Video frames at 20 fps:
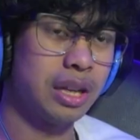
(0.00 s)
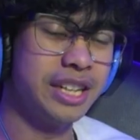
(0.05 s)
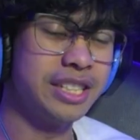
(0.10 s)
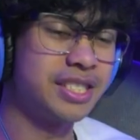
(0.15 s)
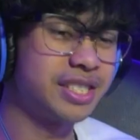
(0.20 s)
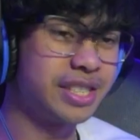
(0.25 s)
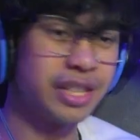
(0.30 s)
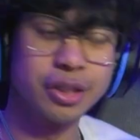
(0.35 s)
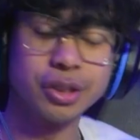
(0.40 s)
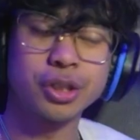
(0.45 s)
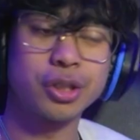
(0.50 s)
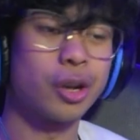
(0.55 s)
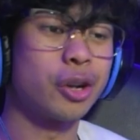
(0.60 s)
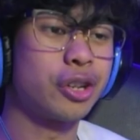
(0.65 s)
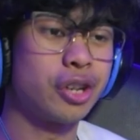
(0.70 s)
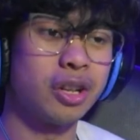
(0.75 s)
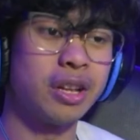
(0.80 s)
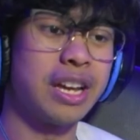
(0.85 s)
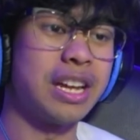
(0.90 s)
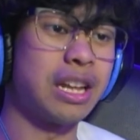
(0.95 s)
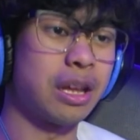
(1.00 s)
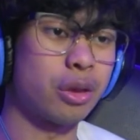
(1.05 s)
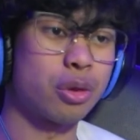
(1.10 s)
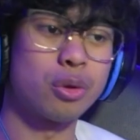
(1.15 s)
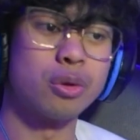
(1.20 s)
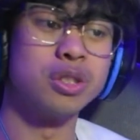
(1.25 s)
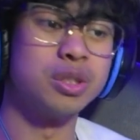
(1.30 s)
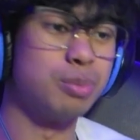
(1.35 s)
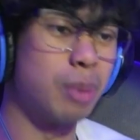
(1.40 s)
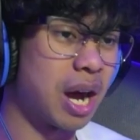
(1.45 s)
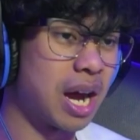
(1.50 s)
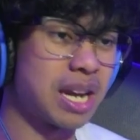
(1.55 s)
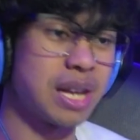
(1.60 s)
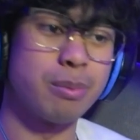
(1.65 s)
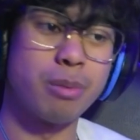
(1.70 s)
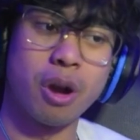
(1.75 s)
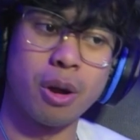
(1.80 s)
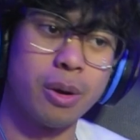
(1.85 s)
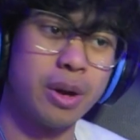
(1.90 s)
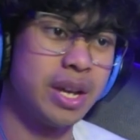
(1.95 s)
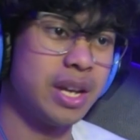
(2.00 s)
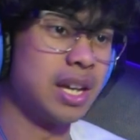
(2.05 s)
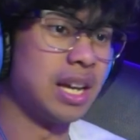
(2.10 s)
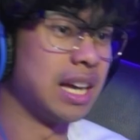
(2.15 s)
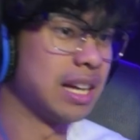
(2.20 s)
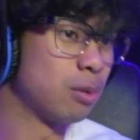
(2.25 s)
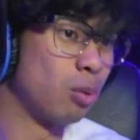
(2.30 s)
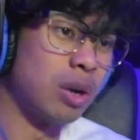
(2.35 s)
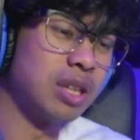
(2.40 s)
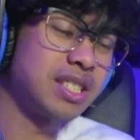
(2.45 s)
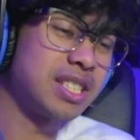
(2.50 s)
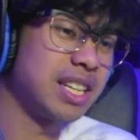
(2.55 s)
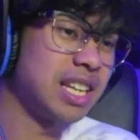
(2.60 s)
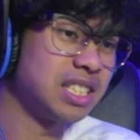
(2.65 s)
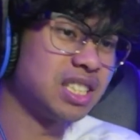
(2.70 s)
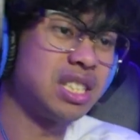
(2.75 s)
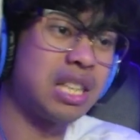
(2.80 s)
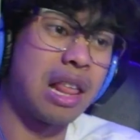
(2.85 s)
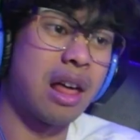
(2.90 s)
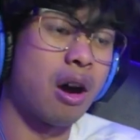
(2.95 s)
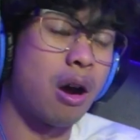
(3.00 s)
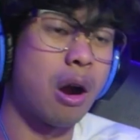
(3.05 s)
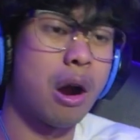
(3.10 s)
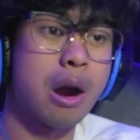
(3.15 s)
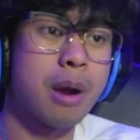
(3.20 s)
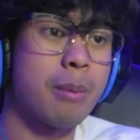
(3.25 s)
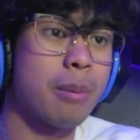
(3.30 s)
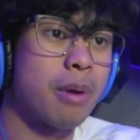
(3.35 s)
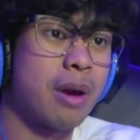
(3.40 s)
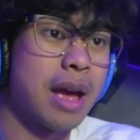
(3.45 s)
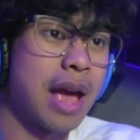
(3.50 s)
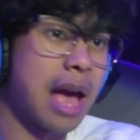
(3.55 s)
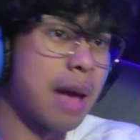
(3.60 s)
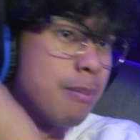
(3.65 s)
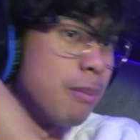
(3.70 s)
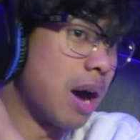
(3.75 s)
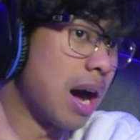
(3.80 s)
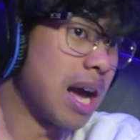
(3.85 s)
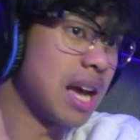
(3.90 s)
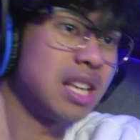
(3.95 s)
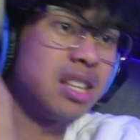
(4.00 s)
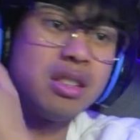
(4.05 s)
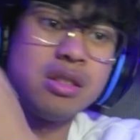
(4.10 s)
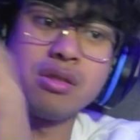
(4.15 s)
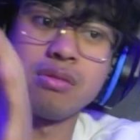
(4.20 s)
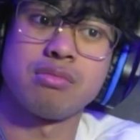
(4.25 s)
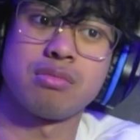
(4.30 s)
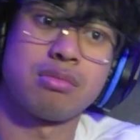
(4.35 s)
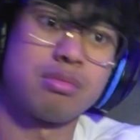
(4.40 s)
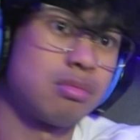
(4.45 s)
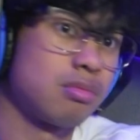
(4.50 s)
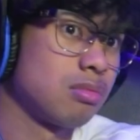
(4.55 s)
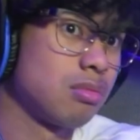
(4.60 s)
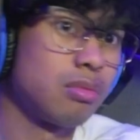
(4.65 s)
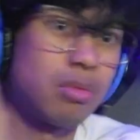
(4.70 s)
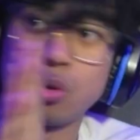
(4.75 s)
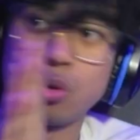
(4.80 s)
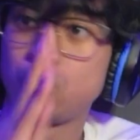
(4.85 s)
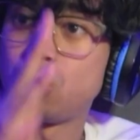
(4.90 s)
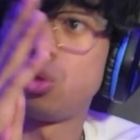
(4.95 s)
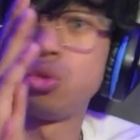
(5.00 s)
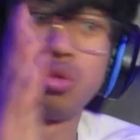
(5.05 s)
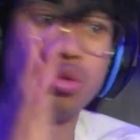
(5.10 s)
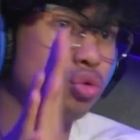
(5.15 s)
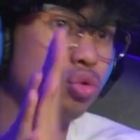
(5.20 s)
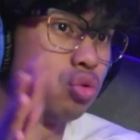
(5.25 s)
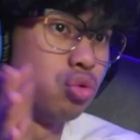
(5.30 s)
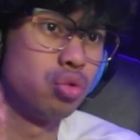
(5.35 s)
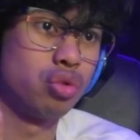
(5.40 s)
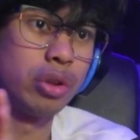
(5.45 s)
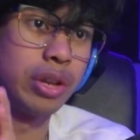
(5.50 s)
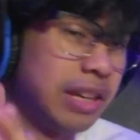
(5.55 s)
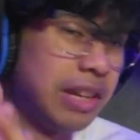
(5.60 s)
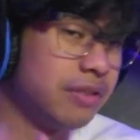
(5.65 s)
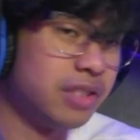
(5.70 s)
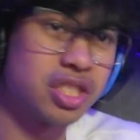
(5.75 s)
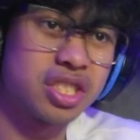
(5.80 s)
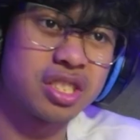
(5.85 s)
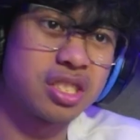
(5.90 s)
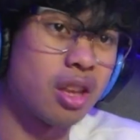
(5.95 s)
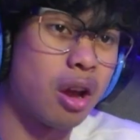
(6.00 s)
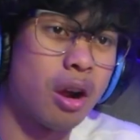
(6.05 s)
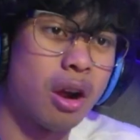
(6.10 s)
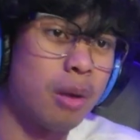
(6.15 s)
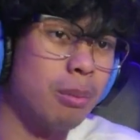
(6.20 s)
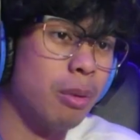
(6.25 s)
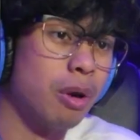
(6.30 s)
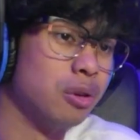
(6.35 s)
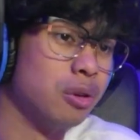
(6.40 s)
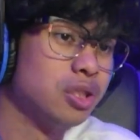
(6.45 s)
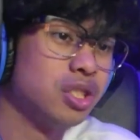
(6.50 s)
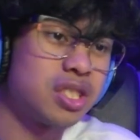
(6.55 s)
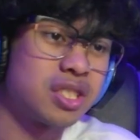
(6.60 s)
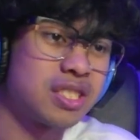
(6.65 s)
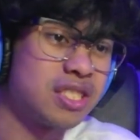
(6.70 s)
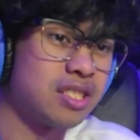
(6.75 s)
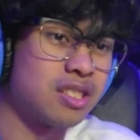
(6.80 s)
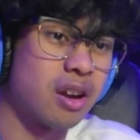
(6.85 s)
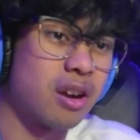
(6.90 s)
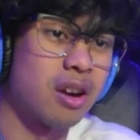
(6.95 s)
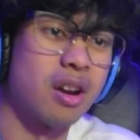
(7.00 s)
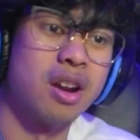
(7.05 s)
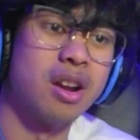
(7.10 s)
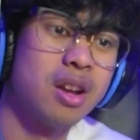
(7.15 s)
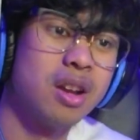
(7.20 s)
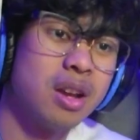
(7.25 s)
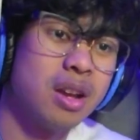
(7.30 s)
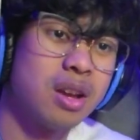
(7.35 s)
It's still circulating through his body, bro. Once it gets to the heart and mind. Even just the heart, bro. He just needs heart.